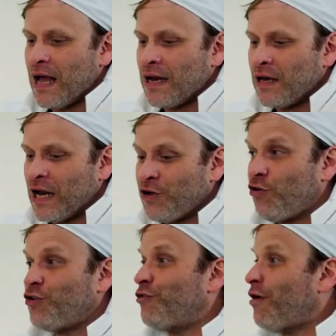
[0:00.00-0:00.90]
and, and
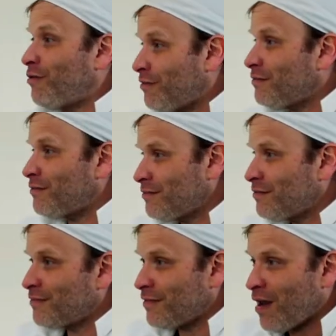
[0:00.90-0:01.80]
you're on your own,
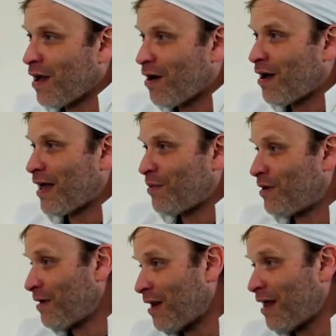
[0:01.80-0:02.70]
like I am,
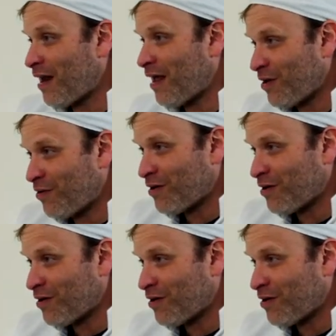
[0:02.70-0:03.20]
and uh, like you